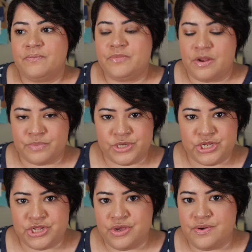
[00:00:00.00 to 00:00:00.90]
Number
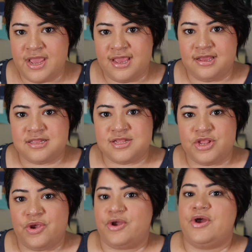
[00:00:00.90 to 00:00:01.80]
two,
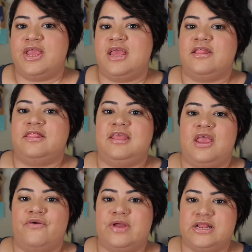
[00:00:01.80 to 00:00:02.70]
you're cooking
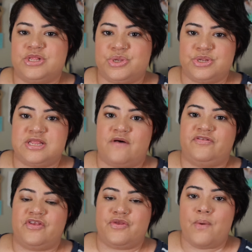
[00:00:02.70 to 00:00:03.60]
the ingredients
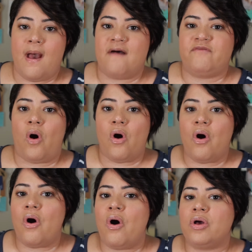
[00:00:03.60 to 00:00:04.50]
yourself, so you have
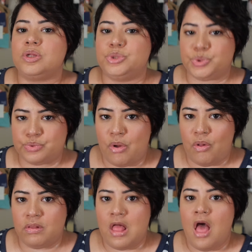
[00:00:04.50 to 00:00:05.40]
all
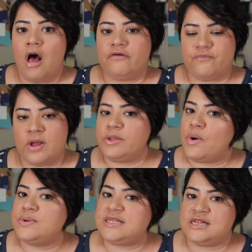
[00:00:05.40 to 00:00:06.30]
control of what
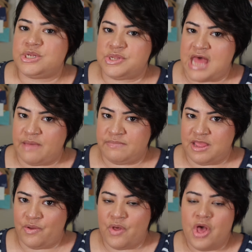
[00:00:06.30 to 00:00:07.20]
goes into that
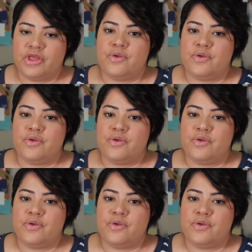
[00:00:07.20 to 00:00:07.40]
meal.